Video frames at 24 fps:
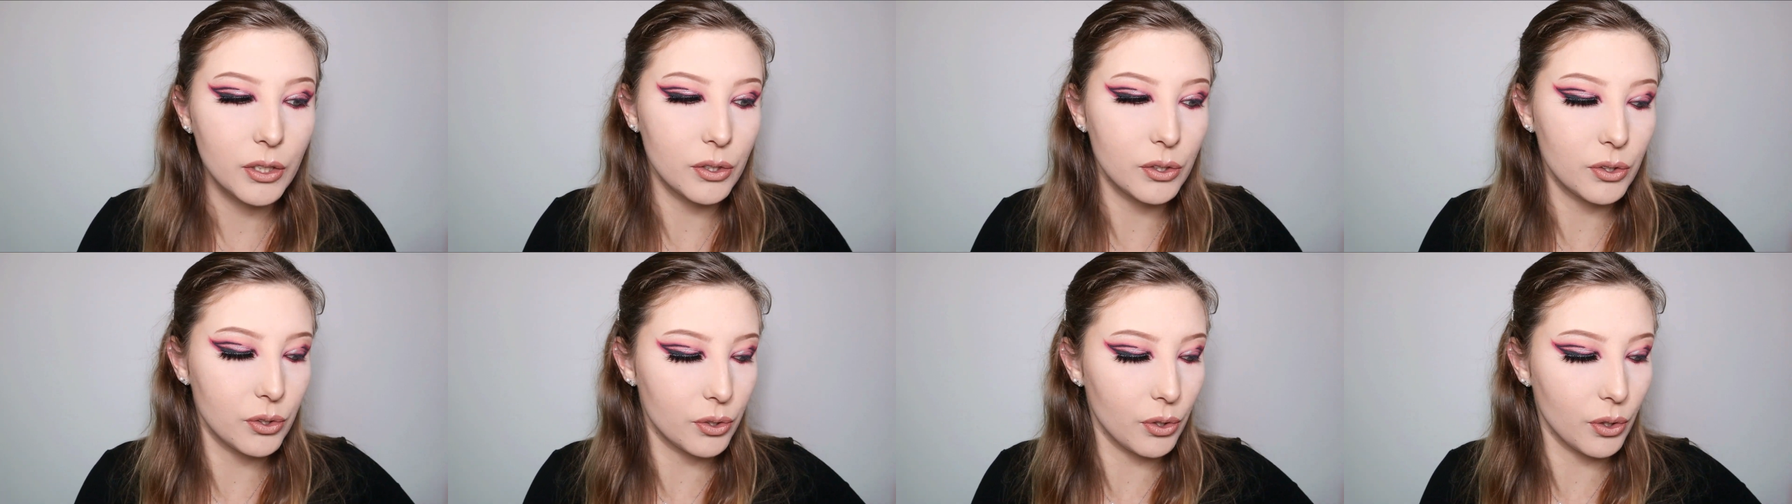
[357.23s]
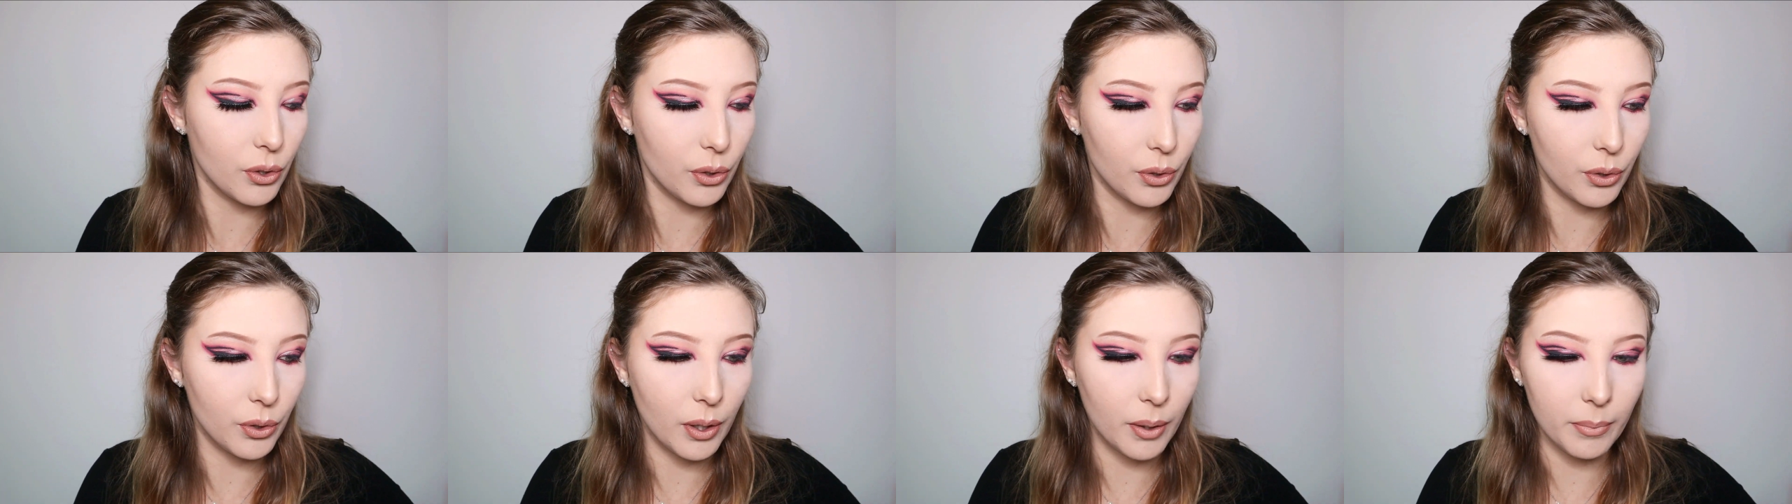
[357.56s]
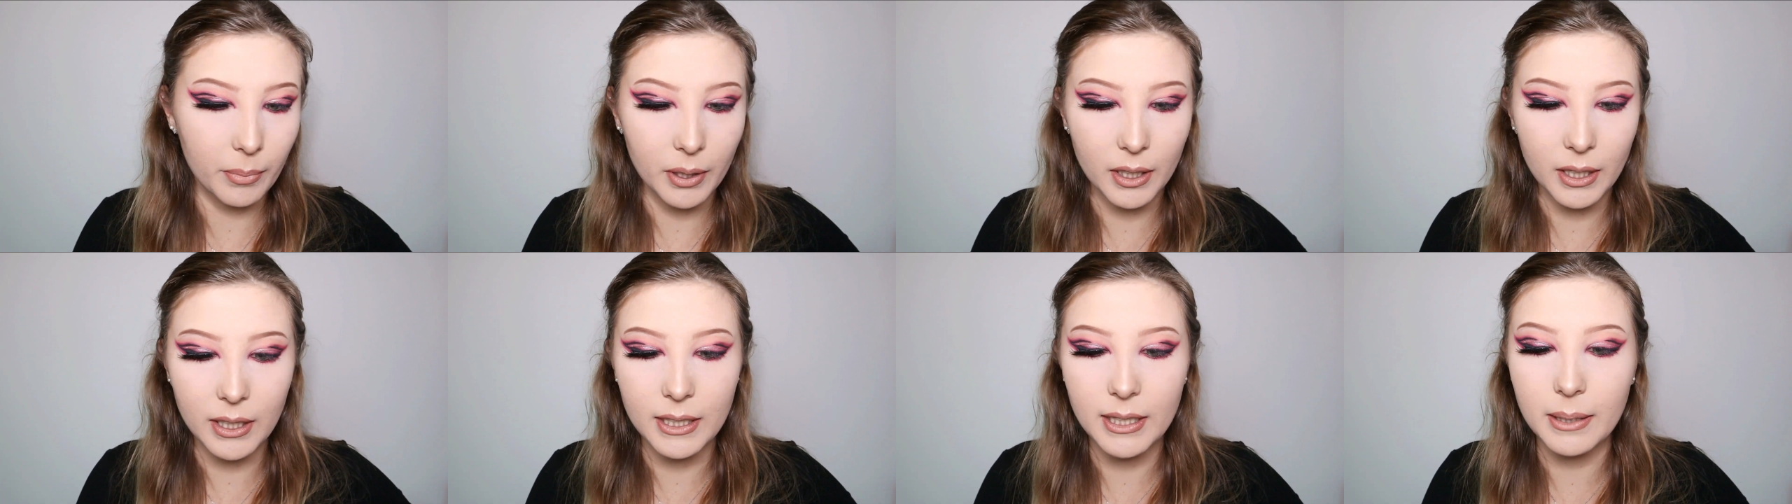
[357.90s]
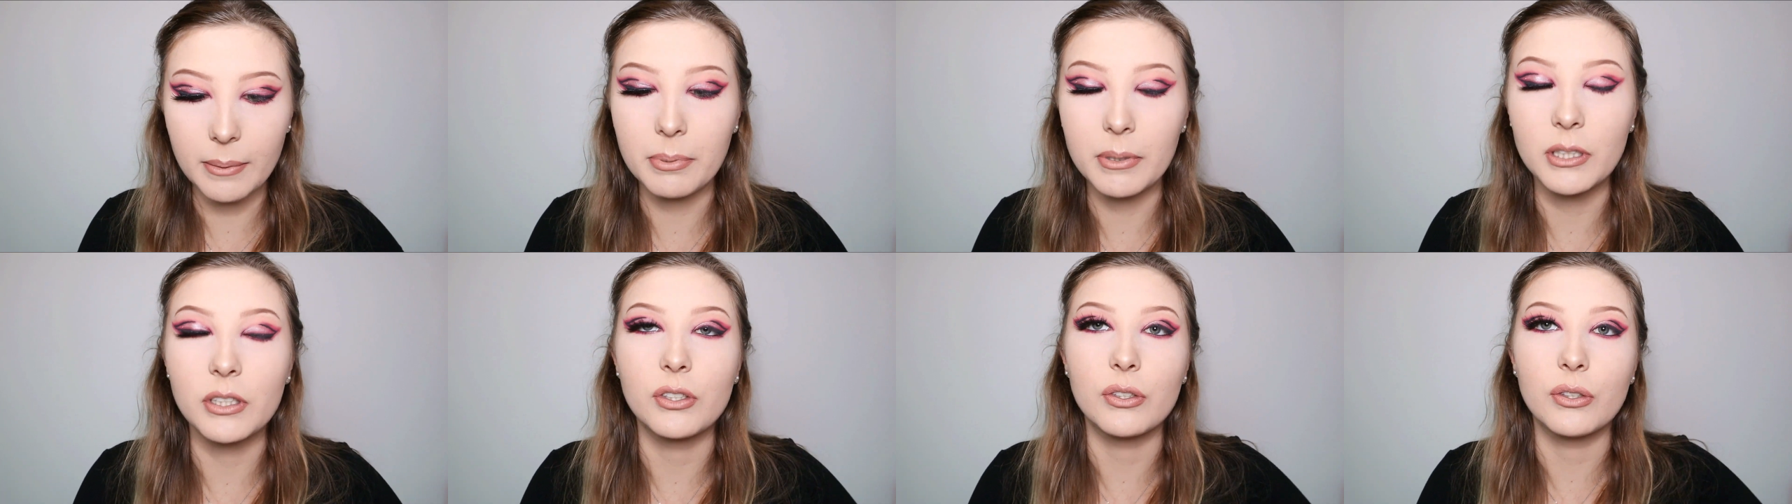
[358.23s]
So I'm going to
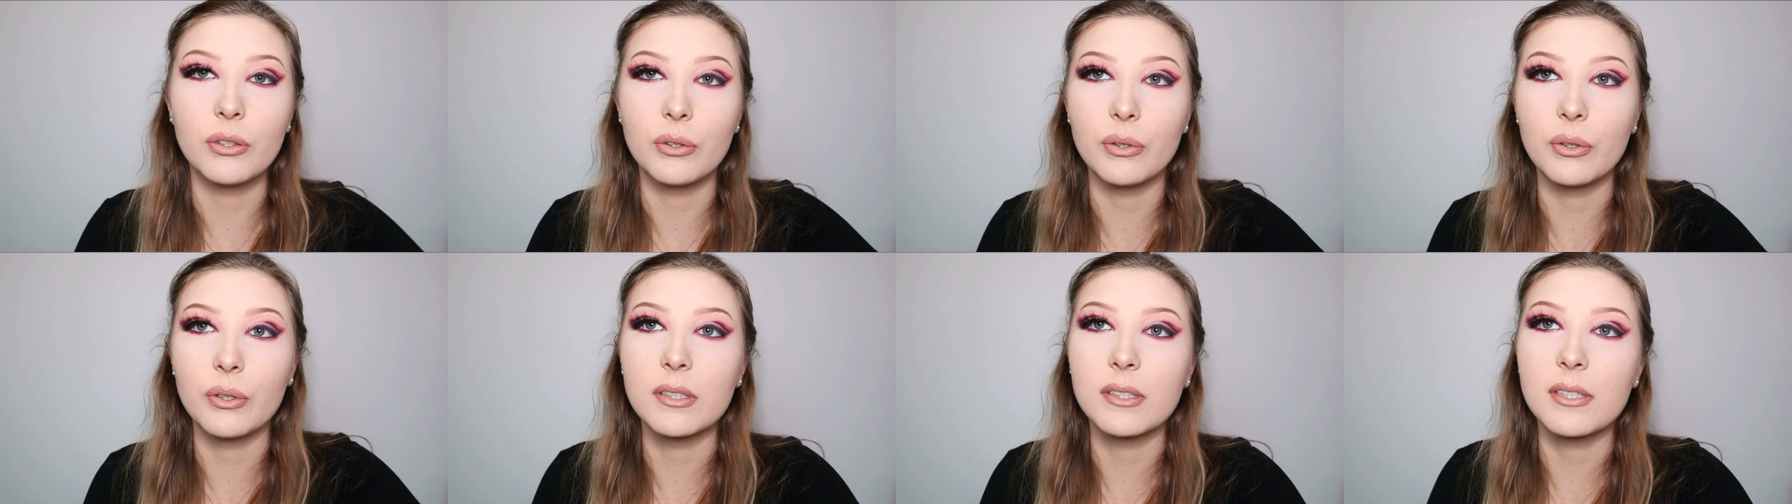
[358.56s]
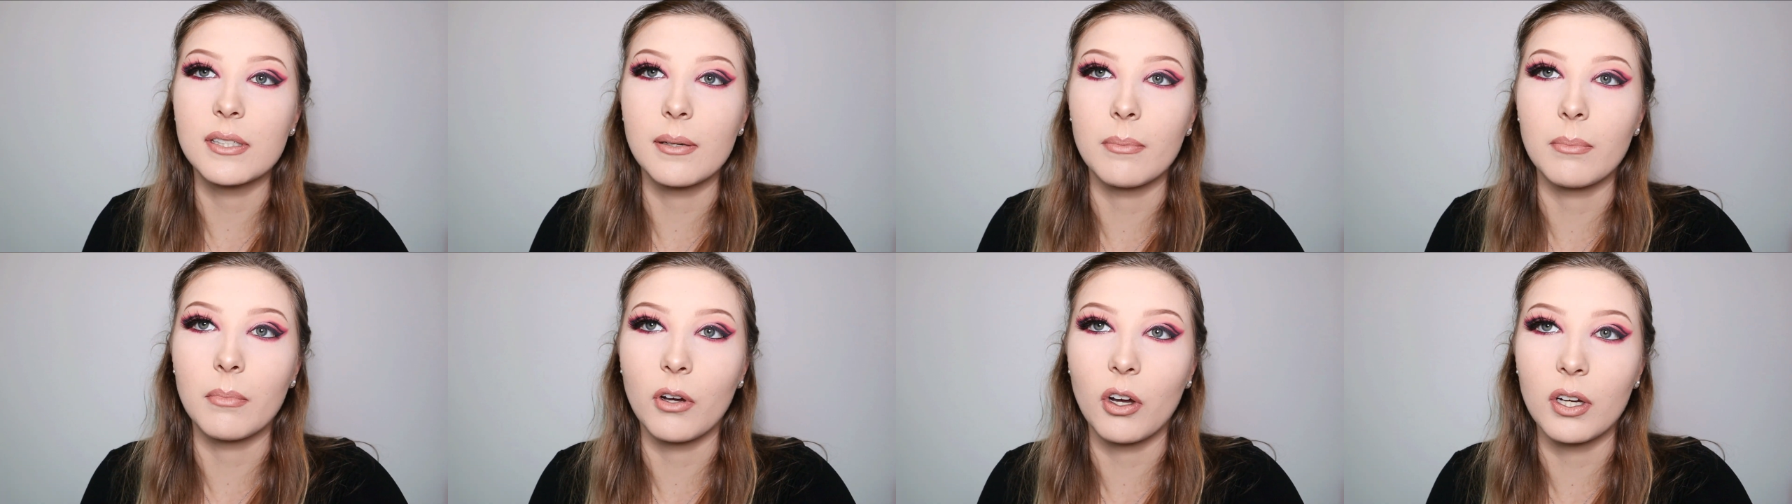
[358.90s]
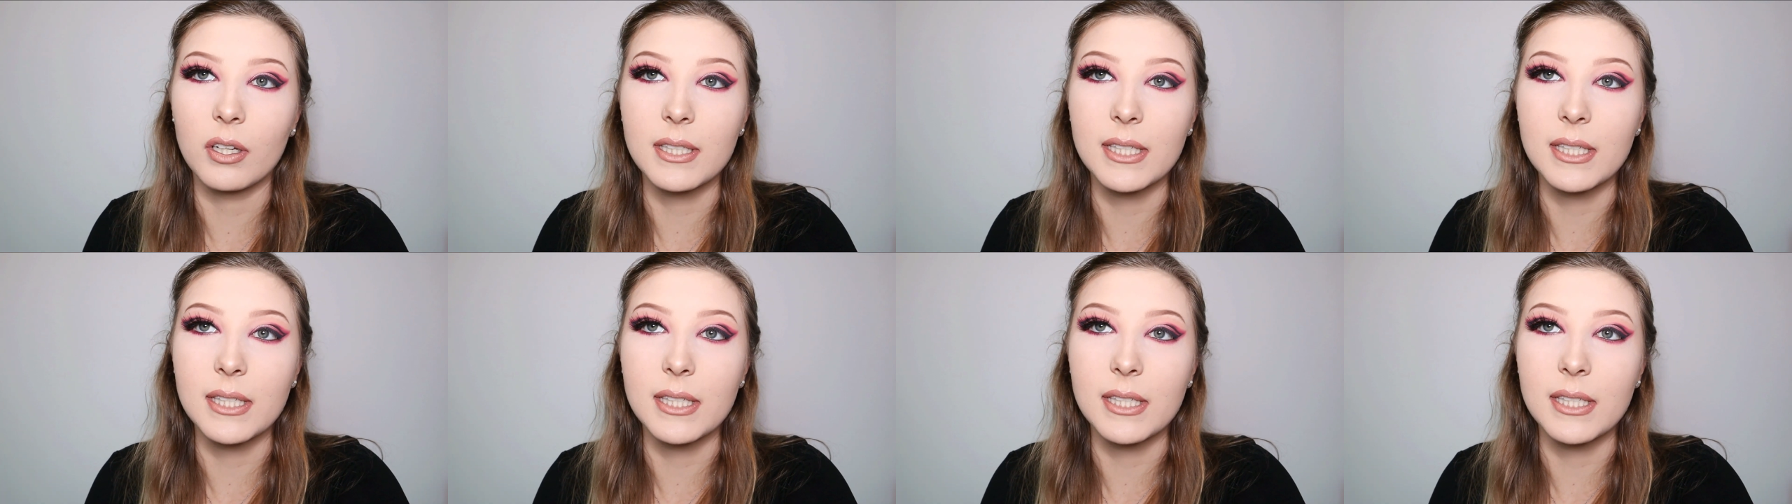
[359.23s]
dip into some